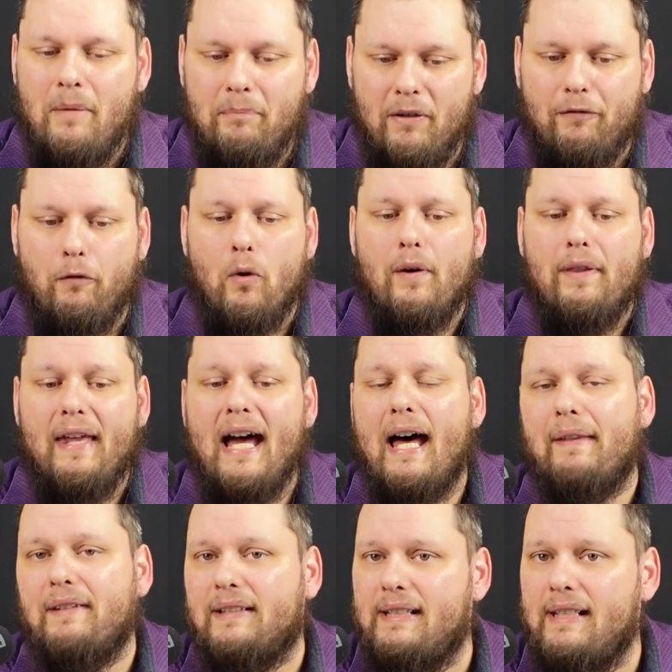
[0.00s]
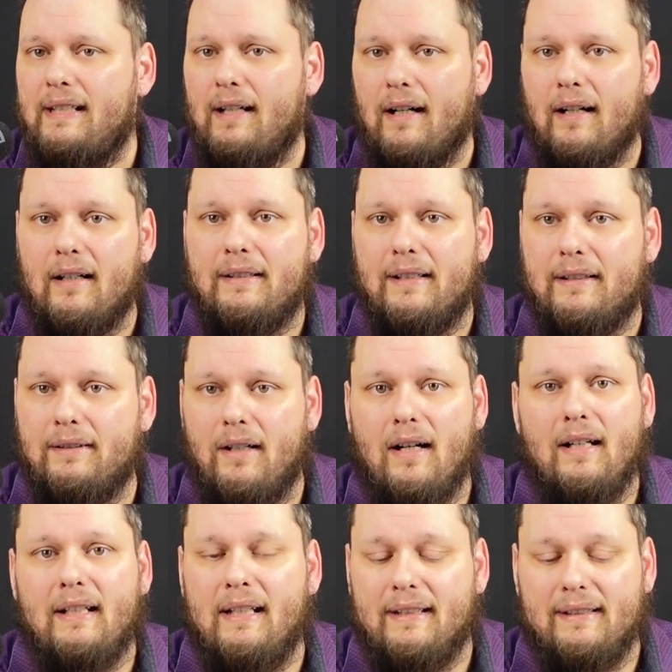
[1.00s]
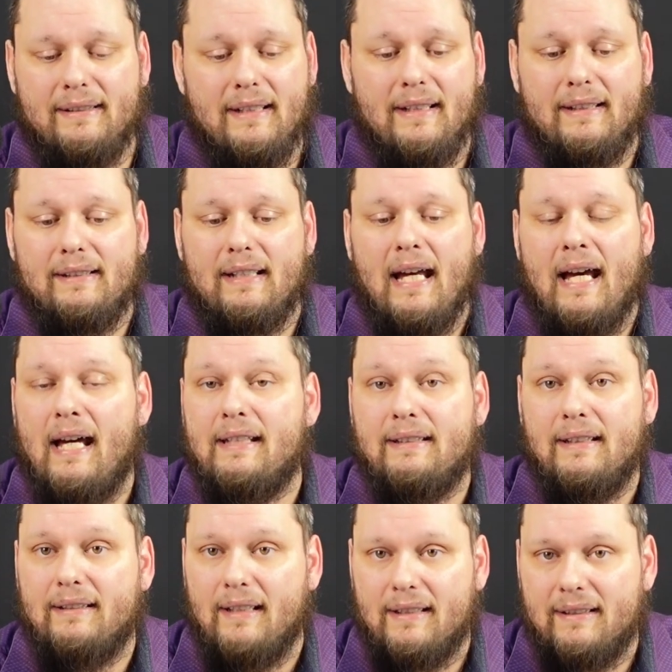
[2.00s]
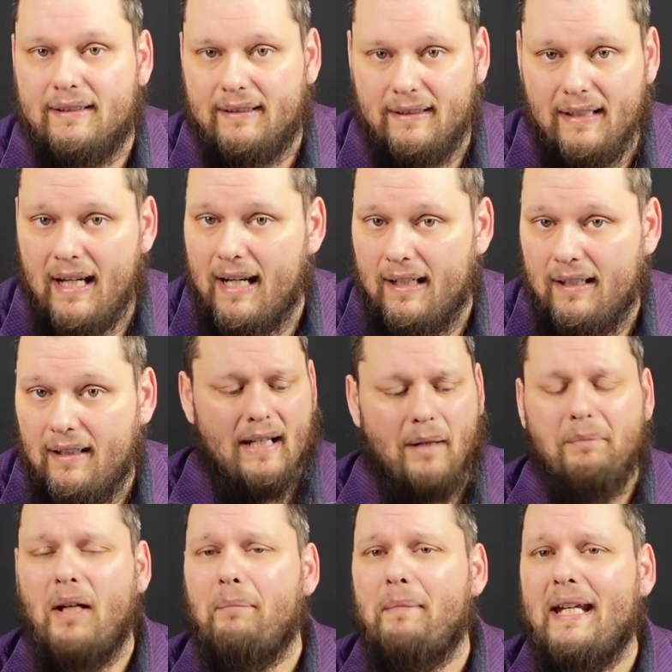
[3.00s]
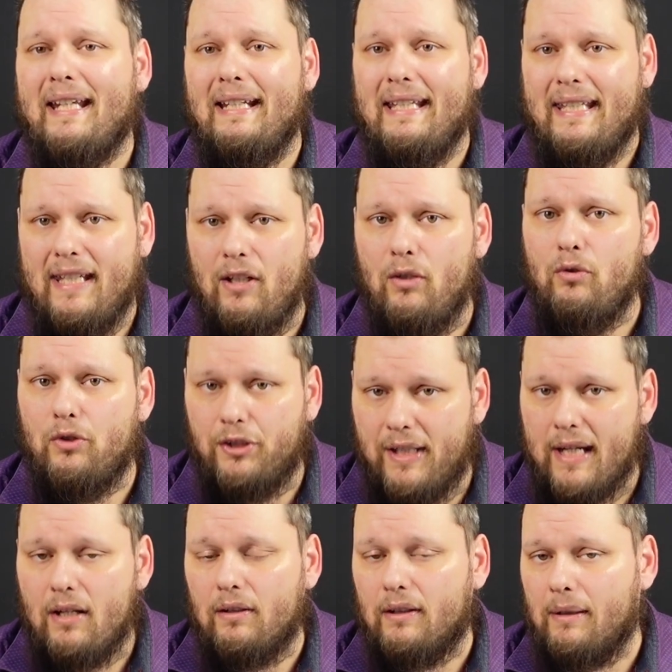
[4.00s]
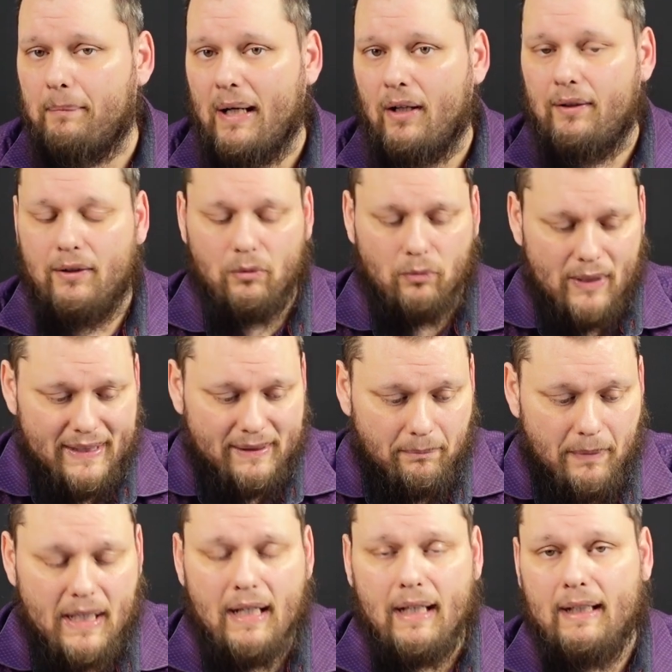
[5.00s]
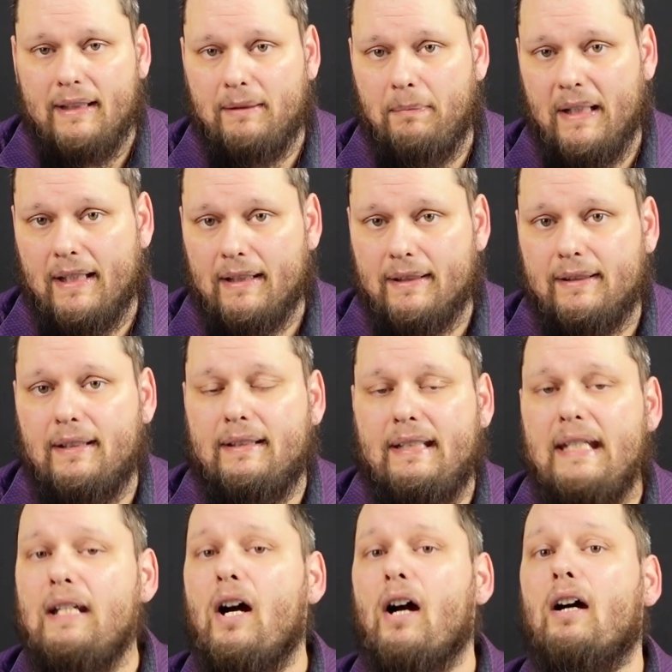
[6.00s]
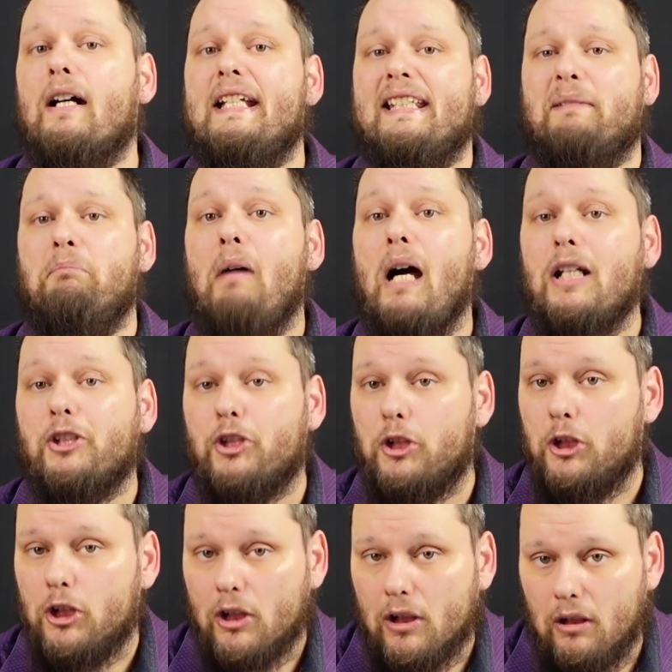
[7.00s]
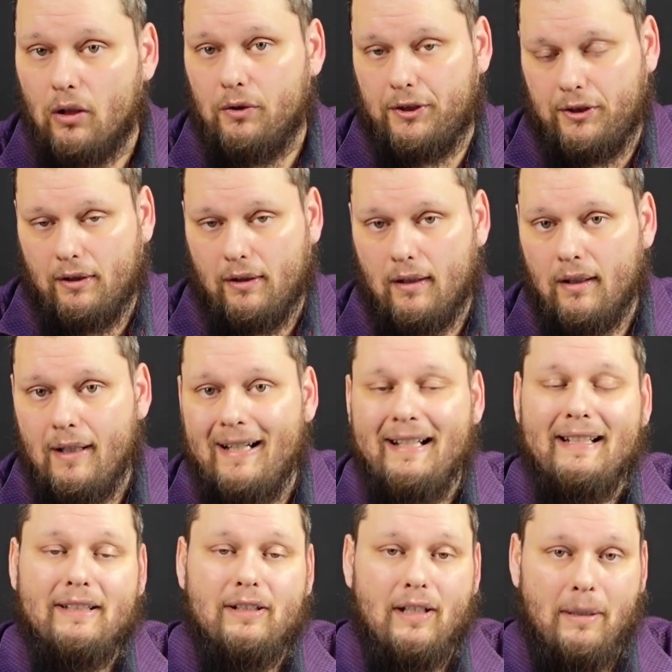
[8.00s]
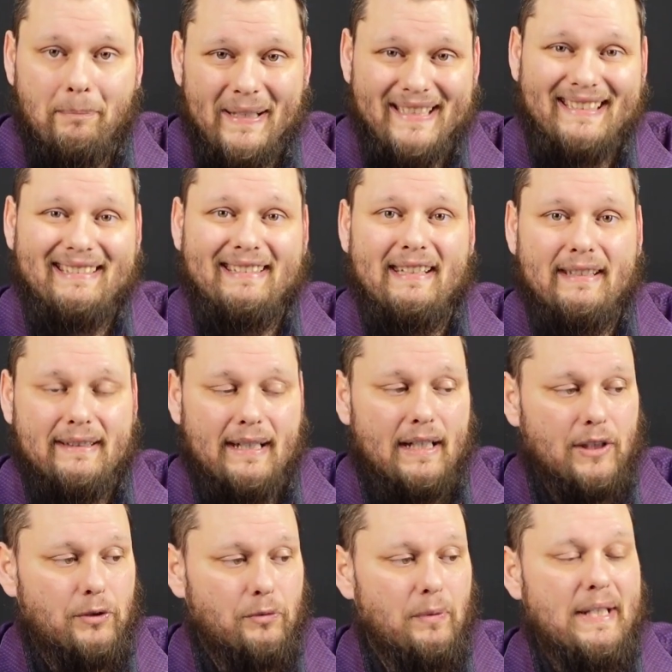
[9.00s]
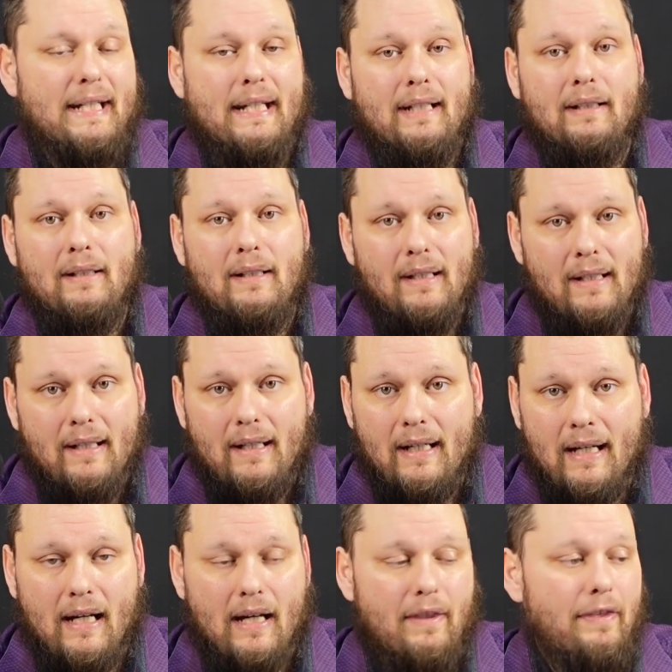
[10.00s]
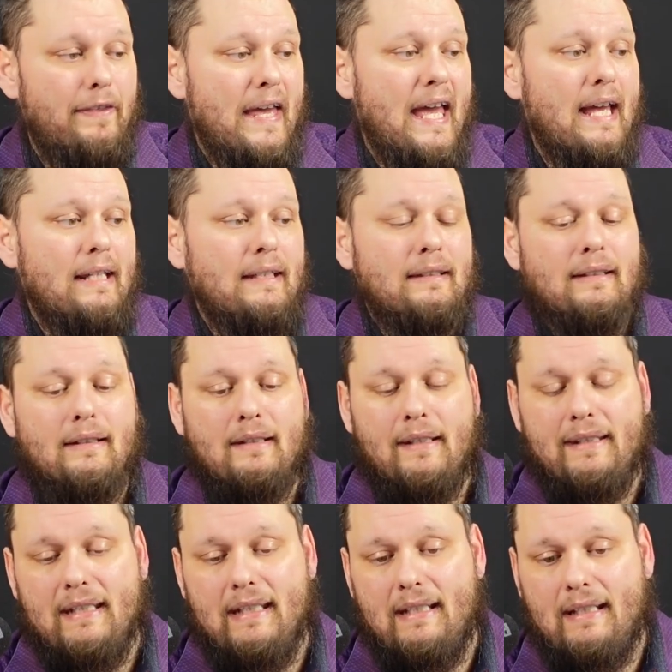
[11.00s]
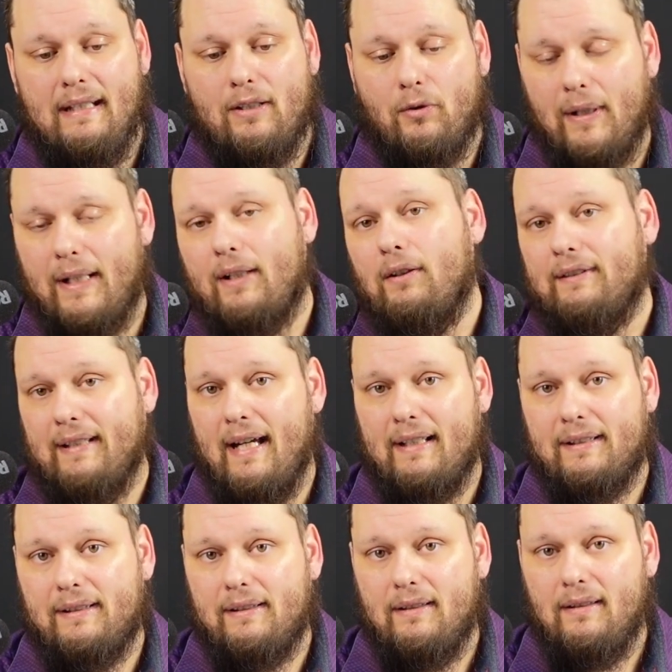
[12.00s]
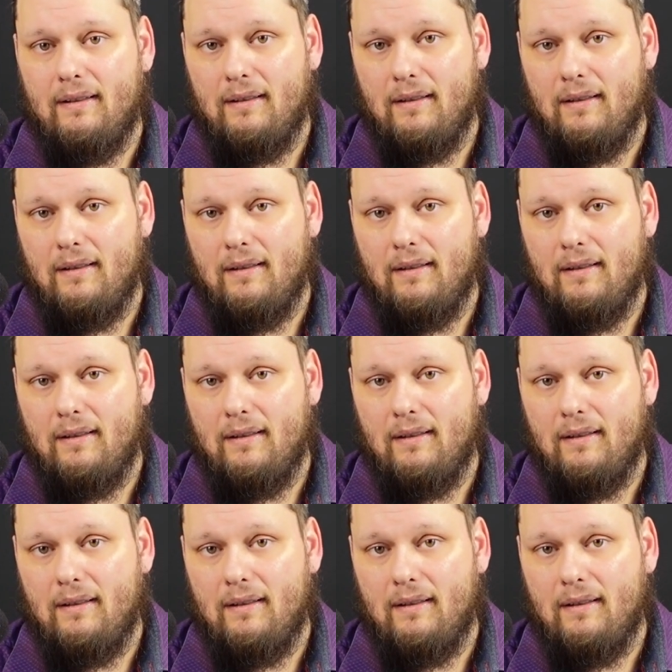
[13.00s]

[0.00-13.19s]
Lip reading: Before that, the TR did not exist as it does today. Now, I'm not making a huge deal about it, and the reason being is because the TR is much closer to a Byzantine text reading than the critical text.